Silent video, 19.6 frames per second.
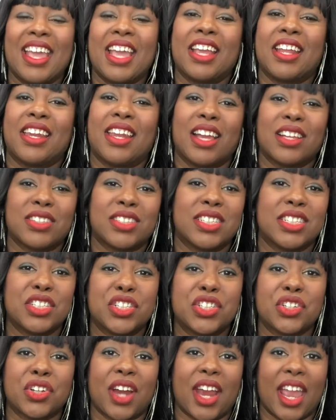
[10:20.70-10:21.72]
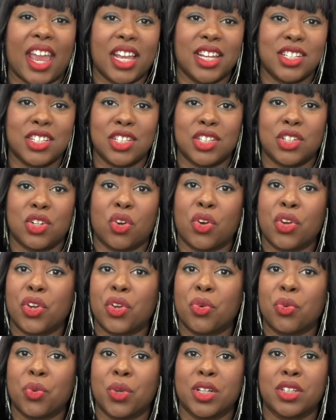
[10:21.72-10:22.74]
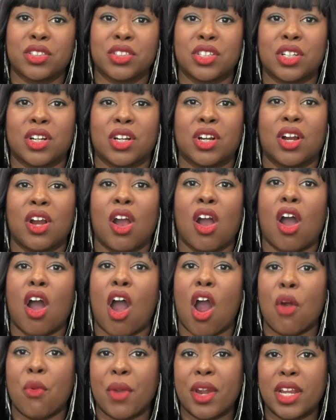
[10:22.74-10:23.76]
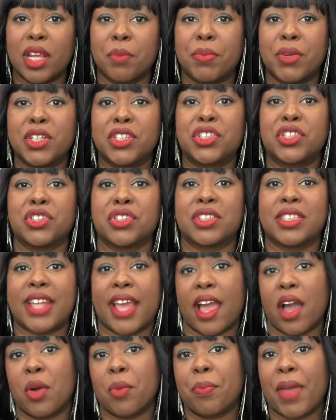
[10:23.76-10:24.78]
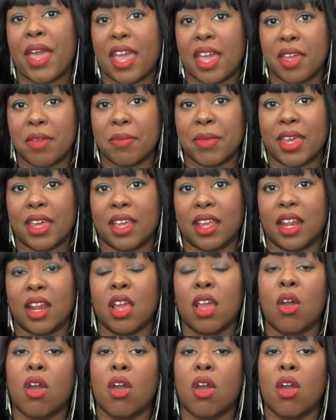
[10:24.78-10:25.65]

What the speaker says: Now, since your agent or your realtor already put your down payment